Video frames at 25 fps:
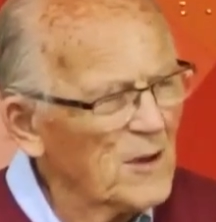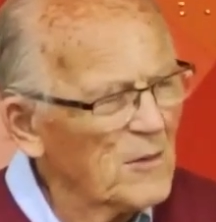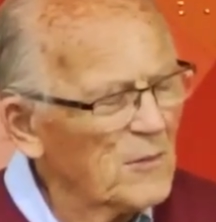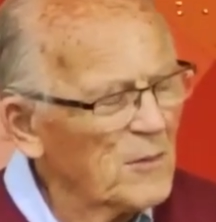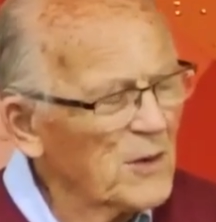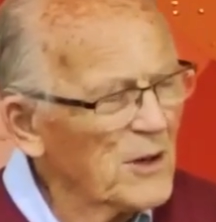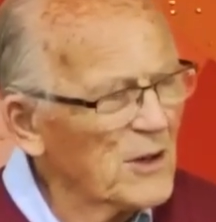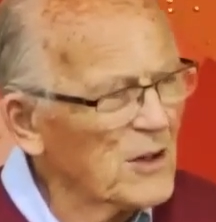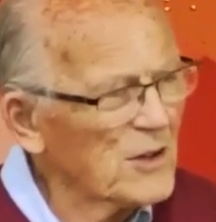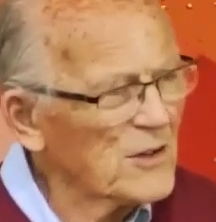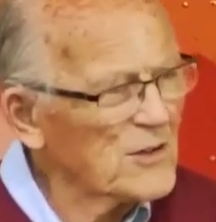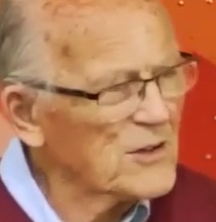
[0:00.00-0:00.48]

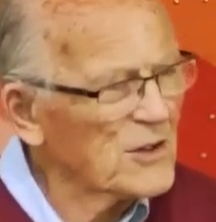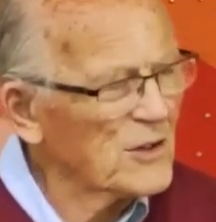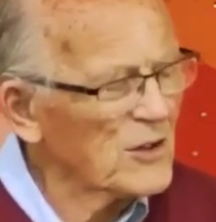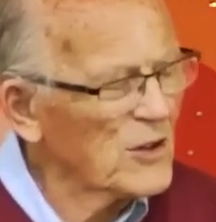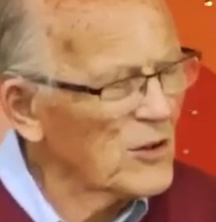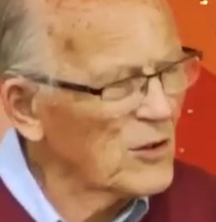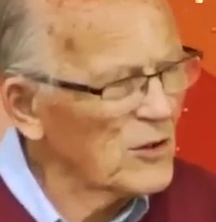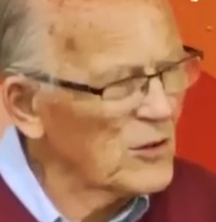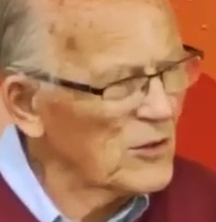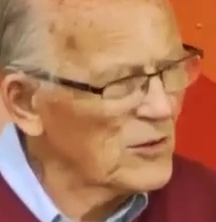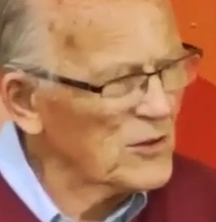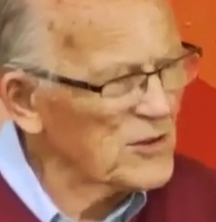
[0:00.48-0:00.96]
Because the
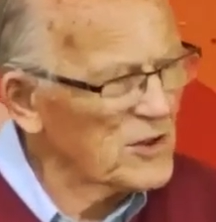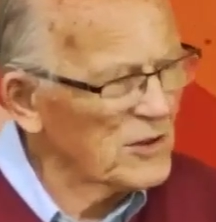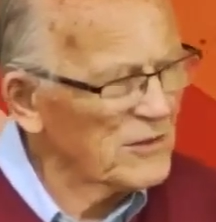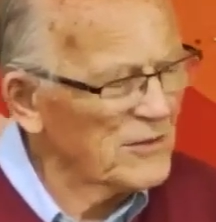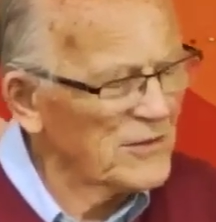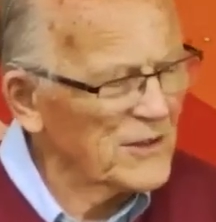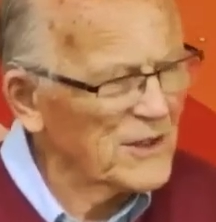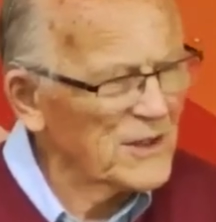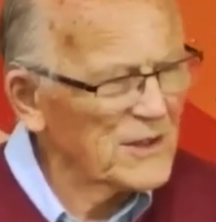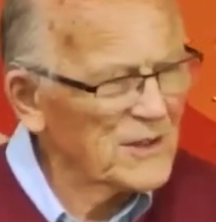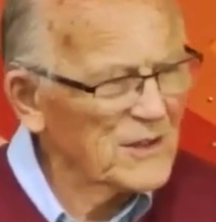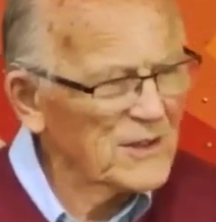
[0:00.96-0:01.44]
cause
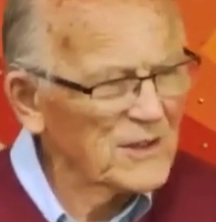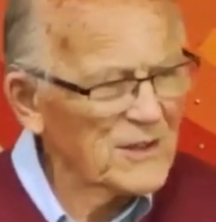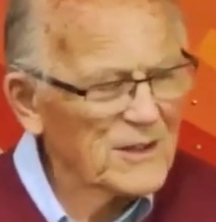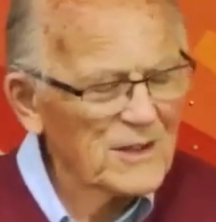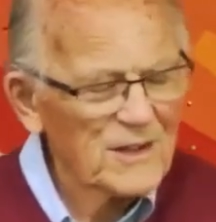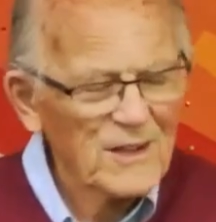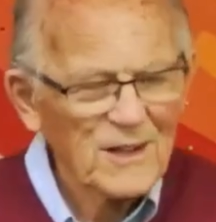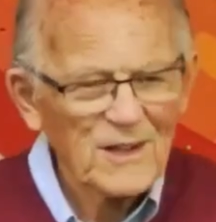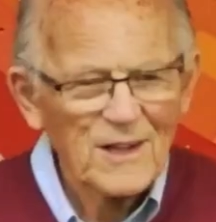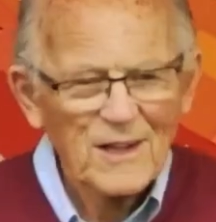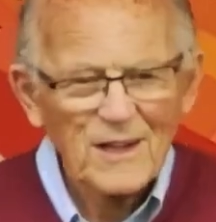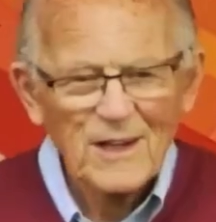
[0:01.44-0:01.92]
of it
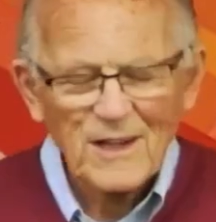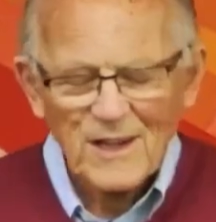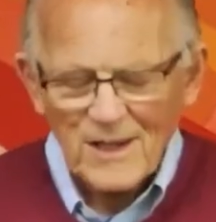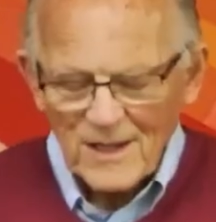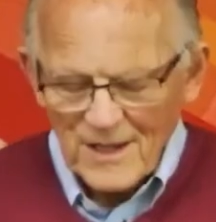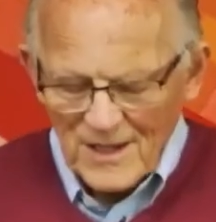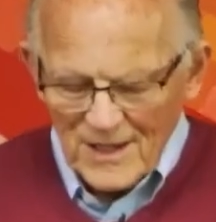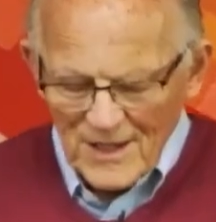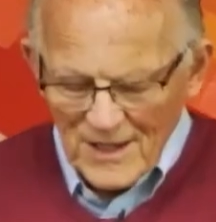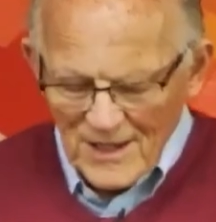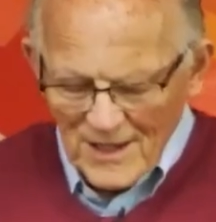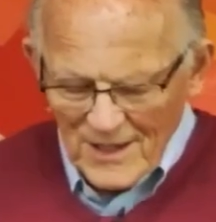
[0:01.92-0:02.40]

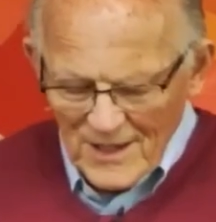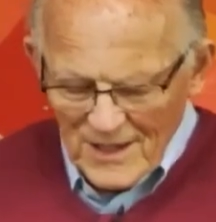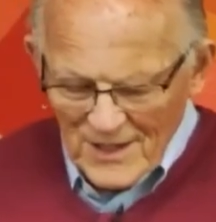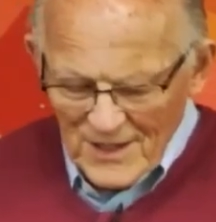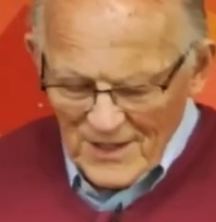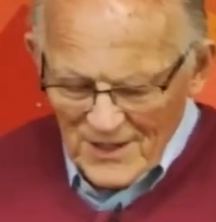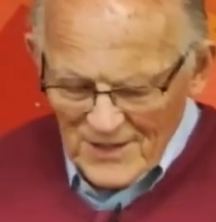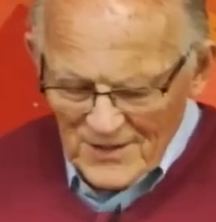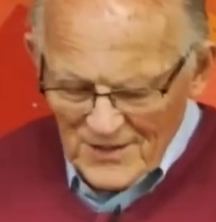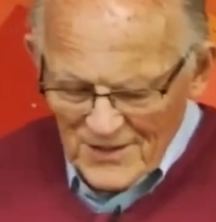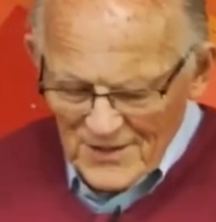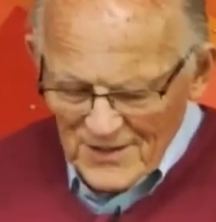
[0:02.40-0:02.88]

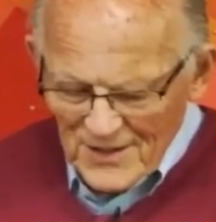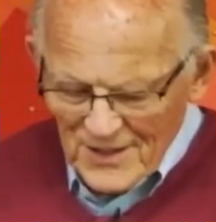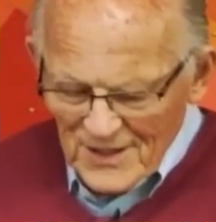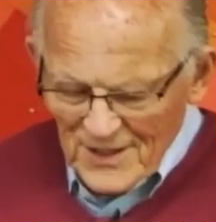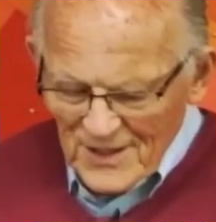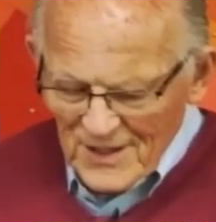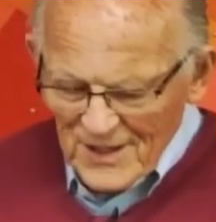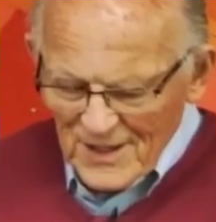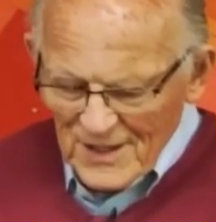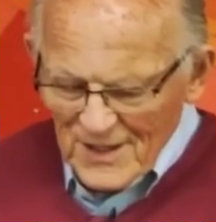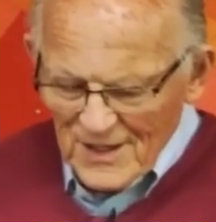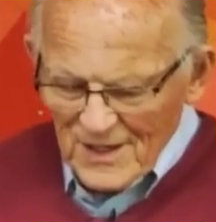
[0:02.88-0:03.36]
is
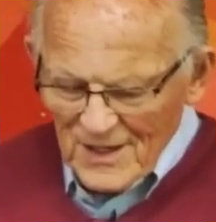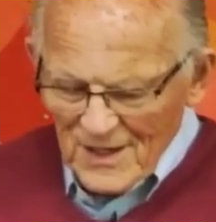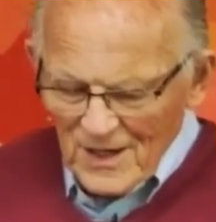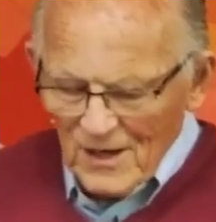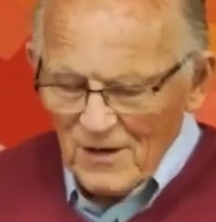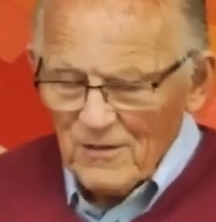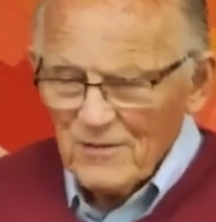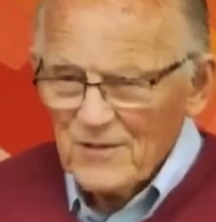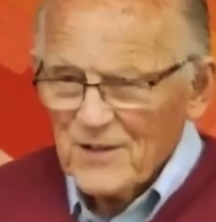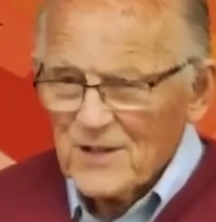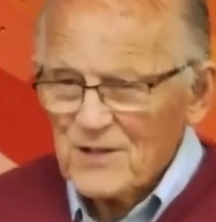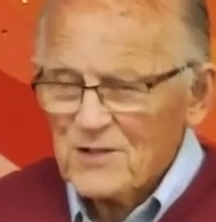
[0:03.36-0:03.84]

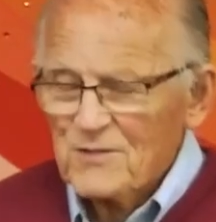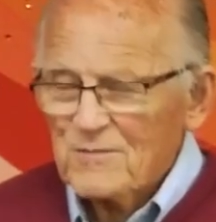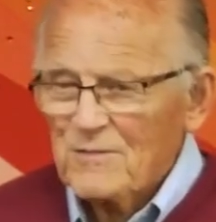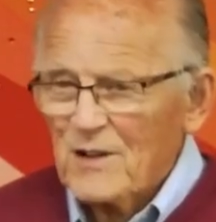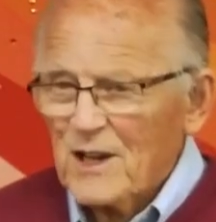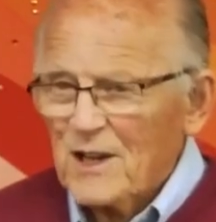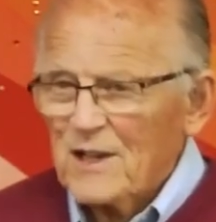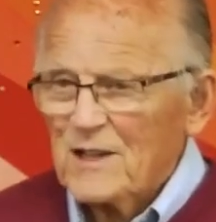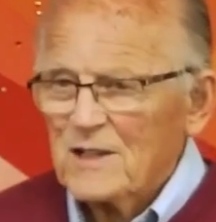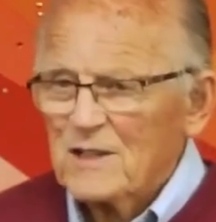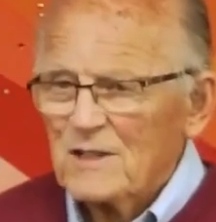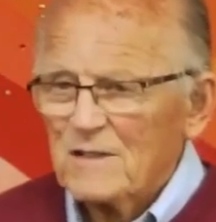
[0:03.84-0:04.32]
this
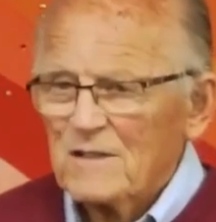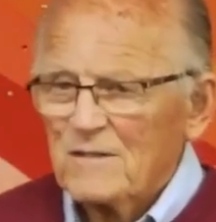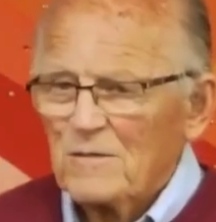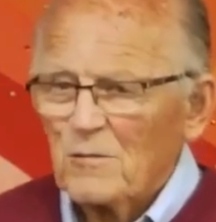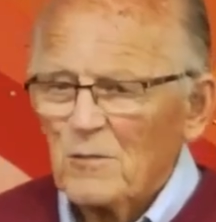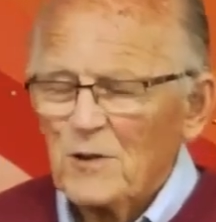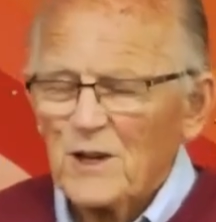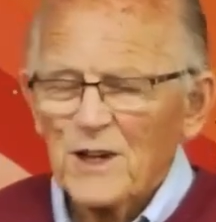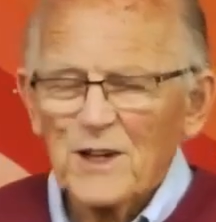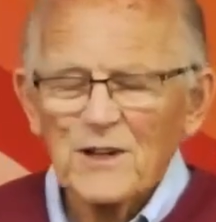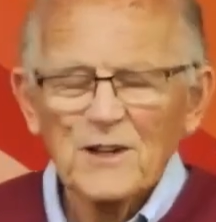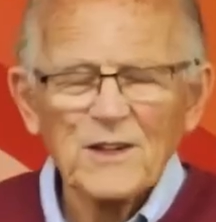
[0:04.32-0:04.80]
relative
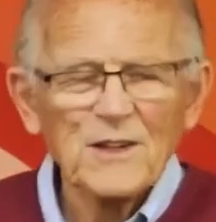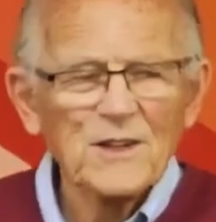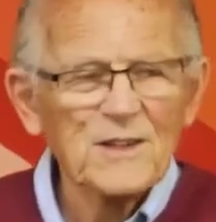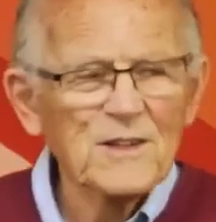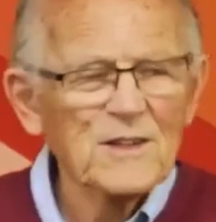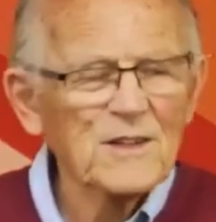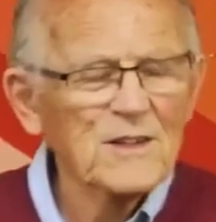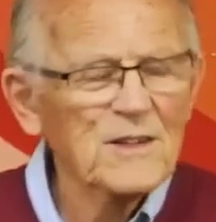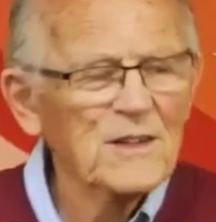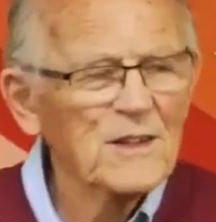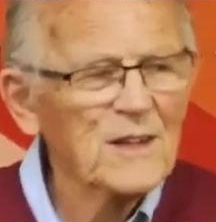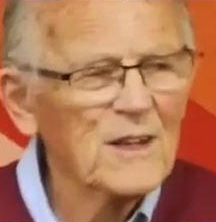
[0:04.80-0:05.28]

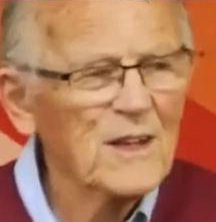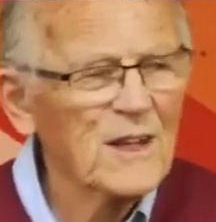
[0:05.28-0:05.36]
weakness